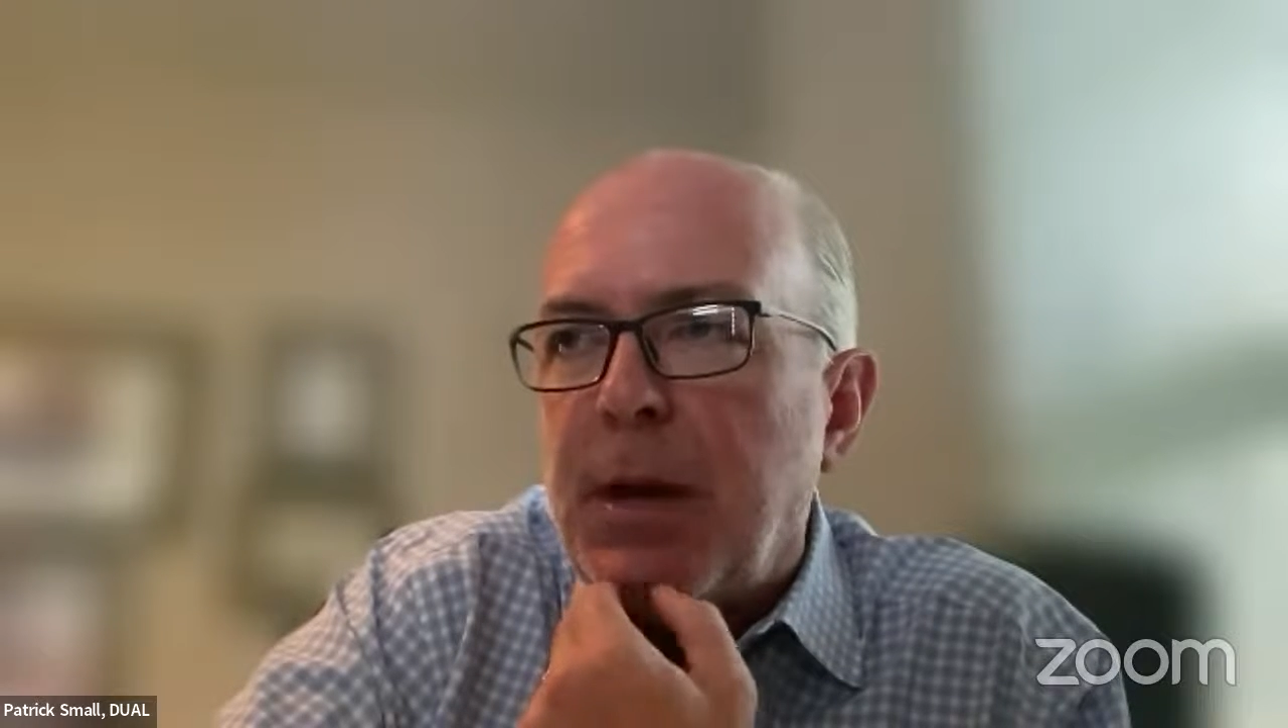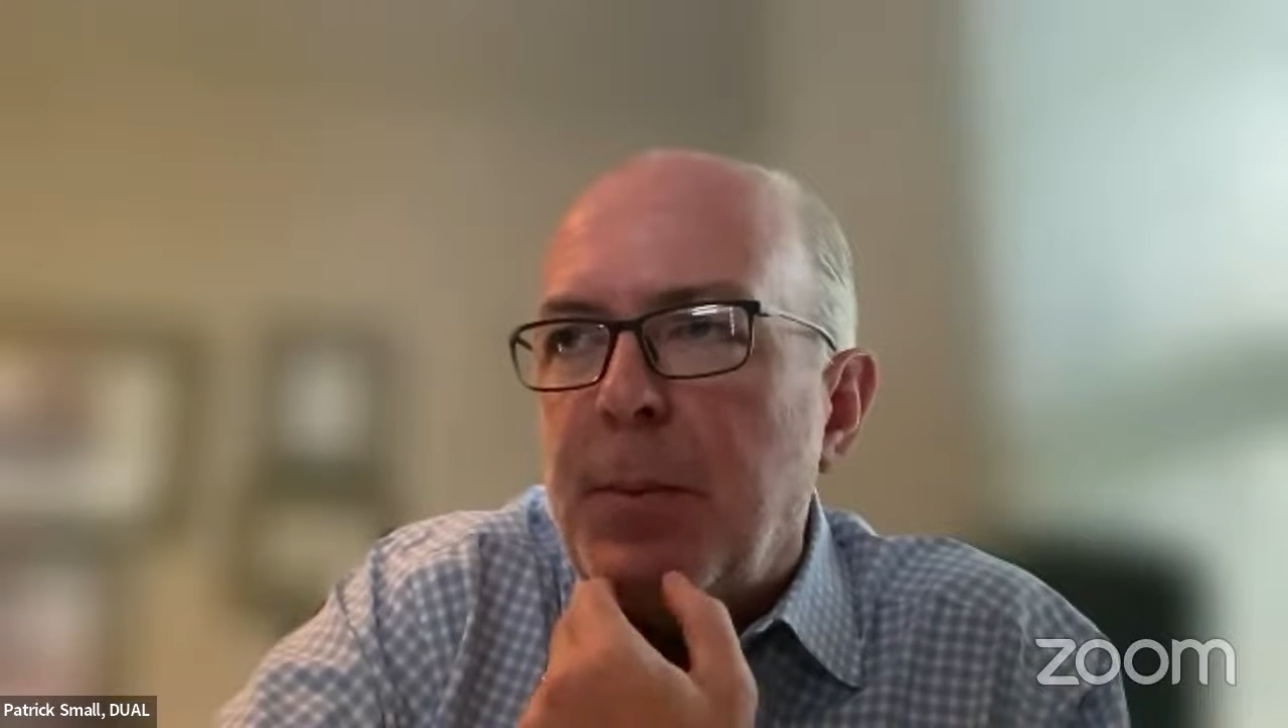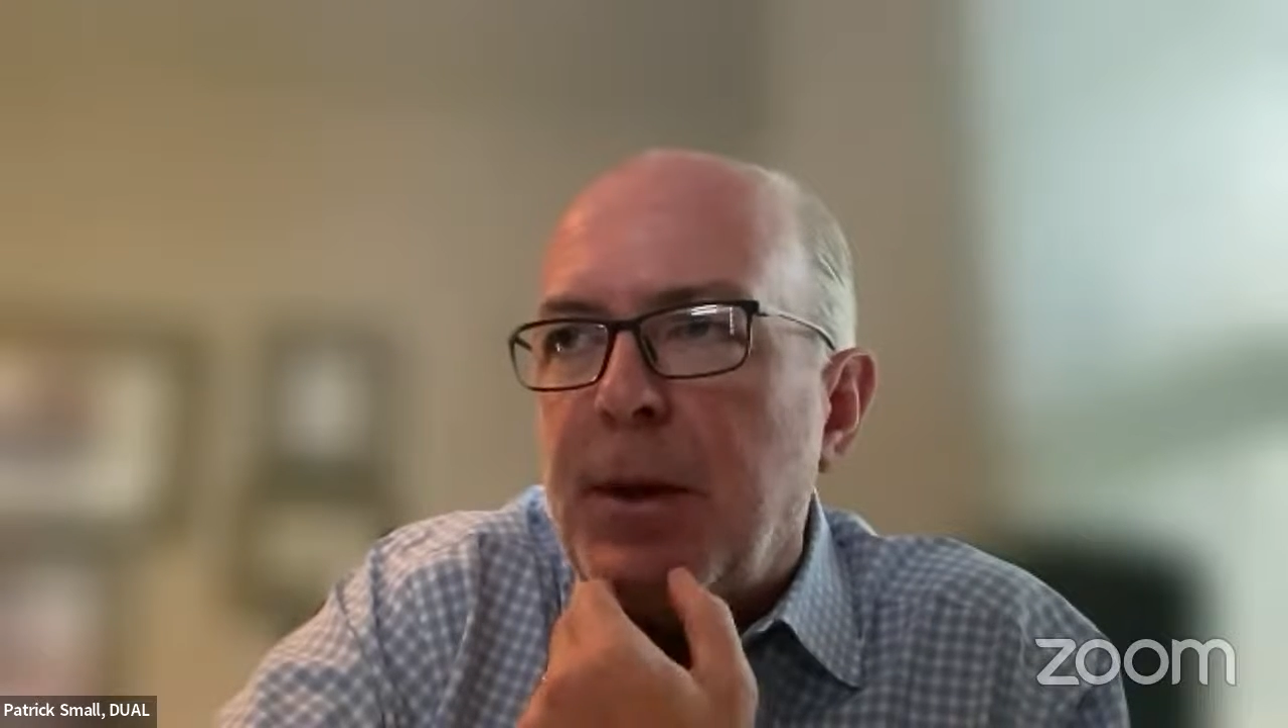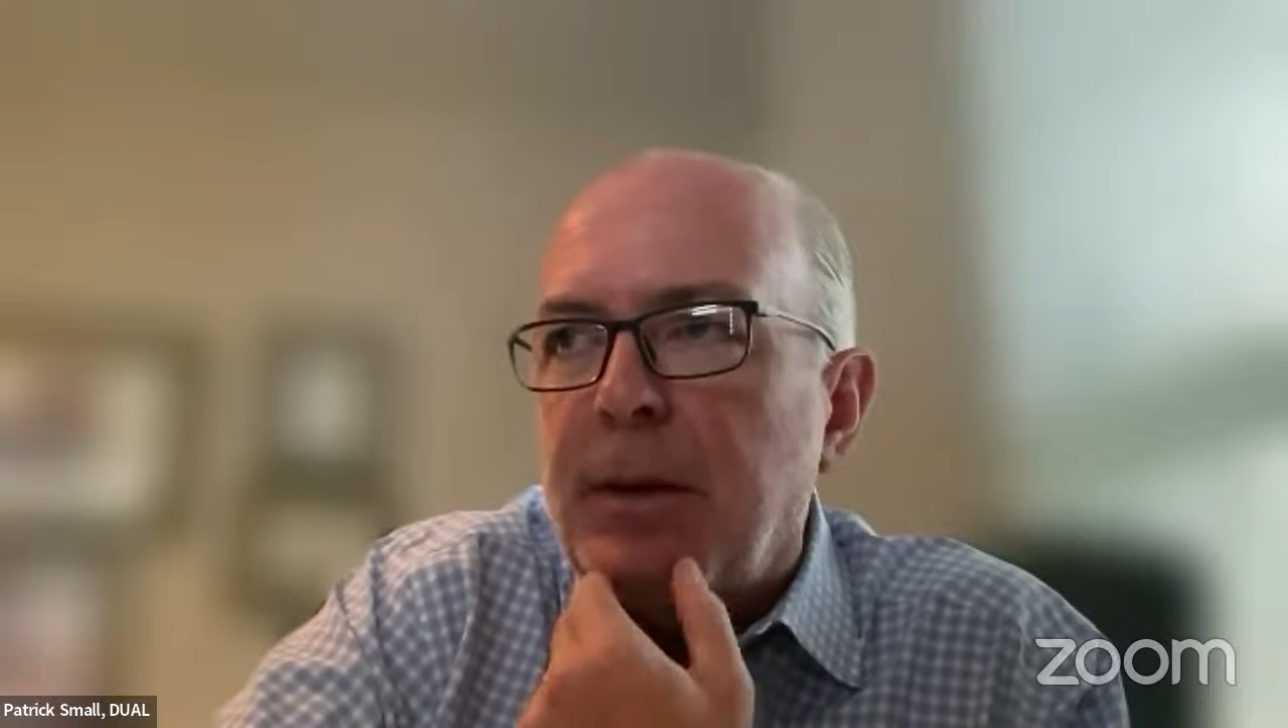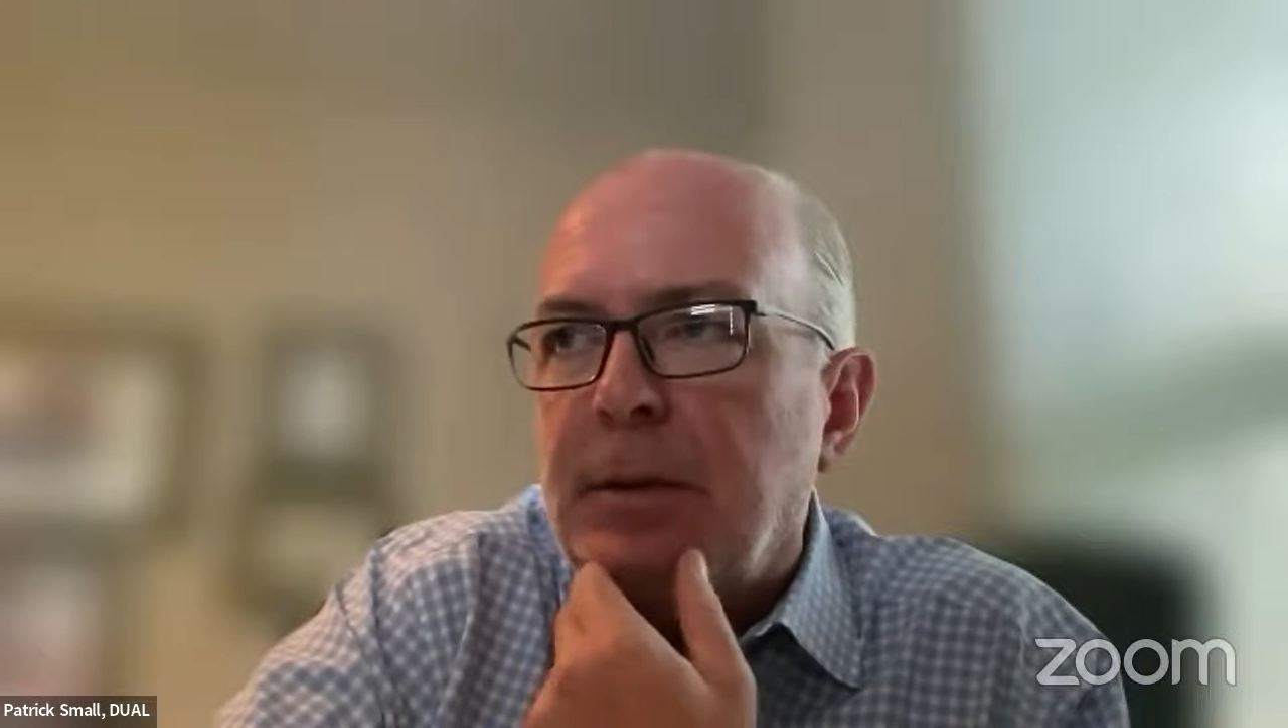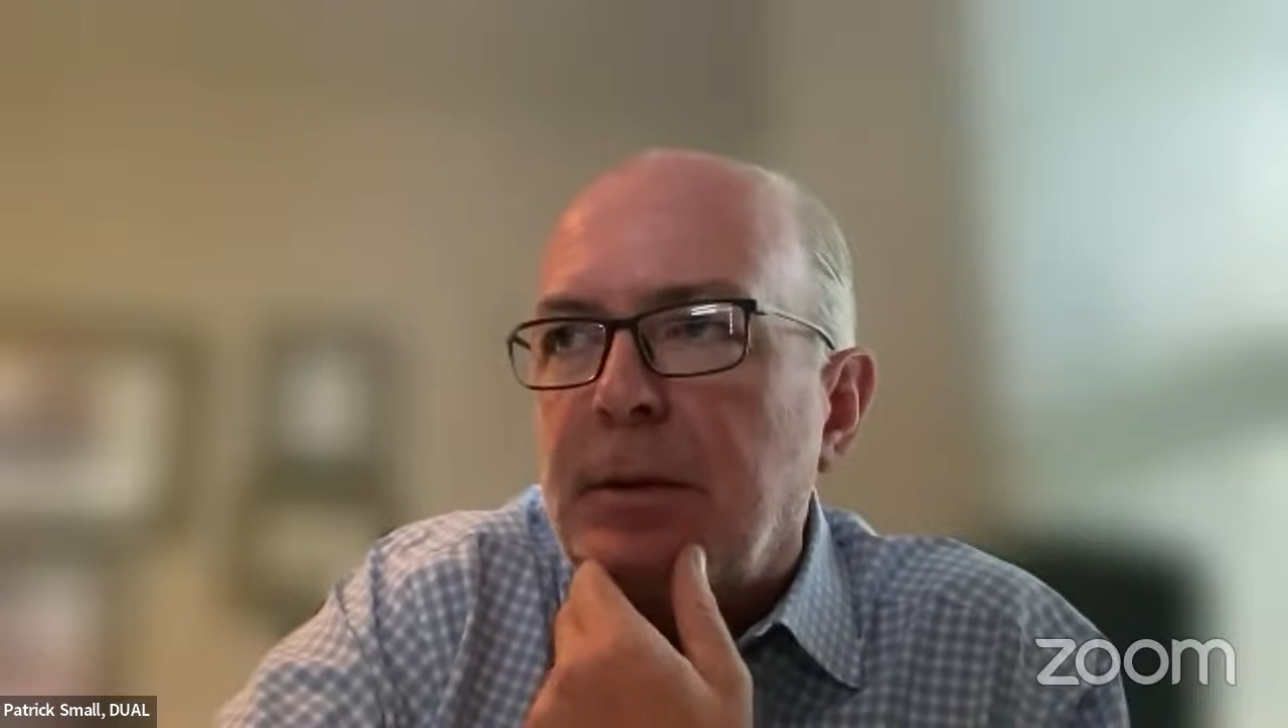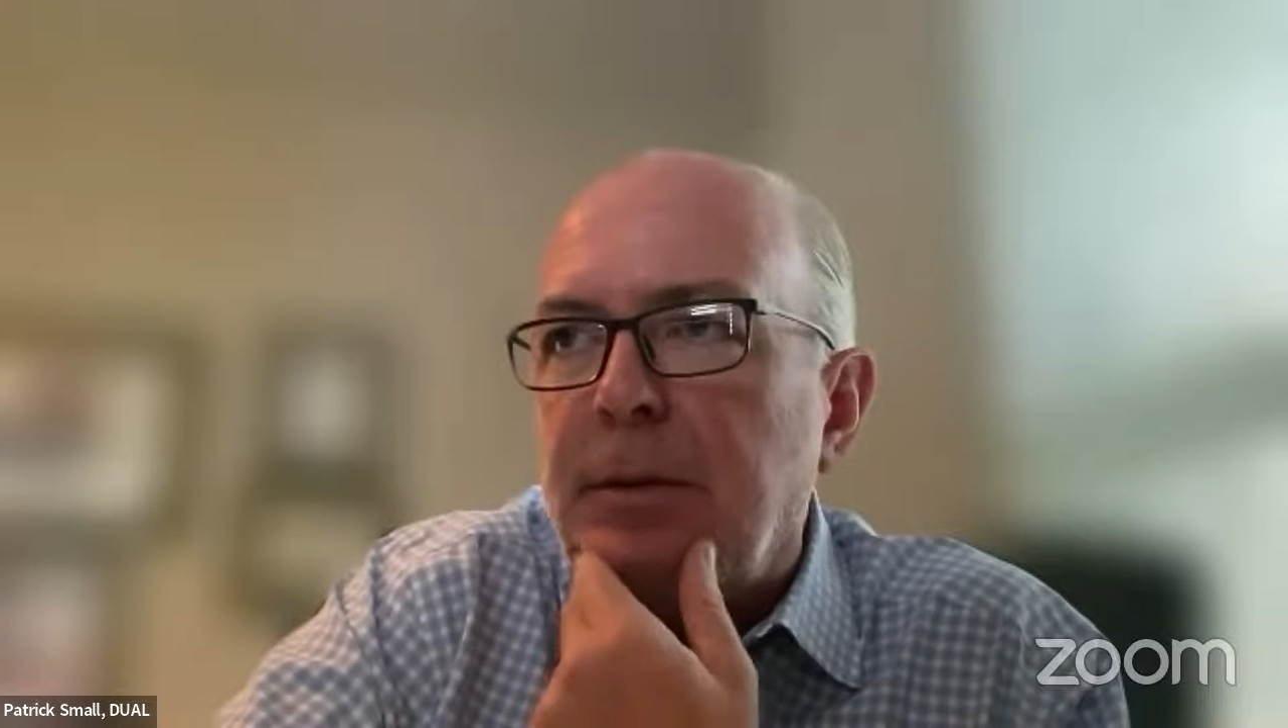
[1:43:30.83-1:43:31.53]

time back to